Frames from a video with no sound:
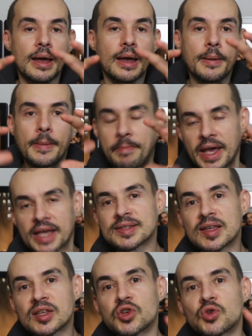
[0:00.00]
a best
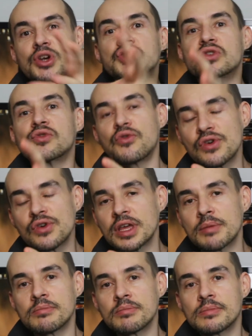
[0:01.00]
situation for
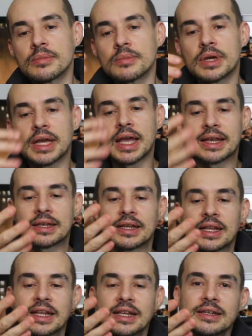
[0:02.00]
them, and
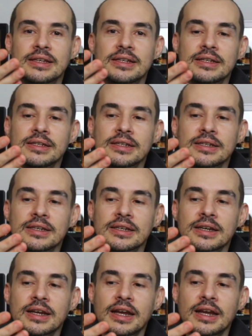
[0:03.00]
in
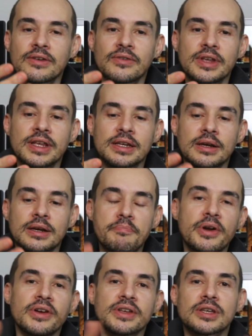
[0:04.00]

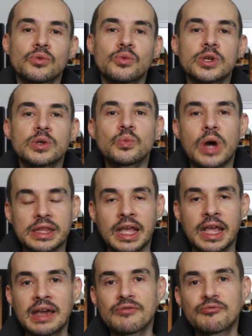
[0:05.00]
comparison with what they
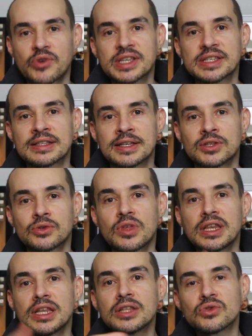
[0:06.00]
have presently. So they
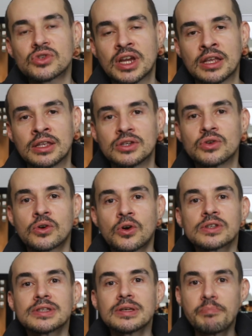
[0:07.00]
need to change. You're
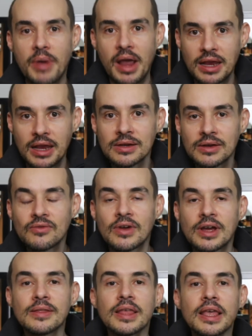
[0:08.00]
causing pain, right?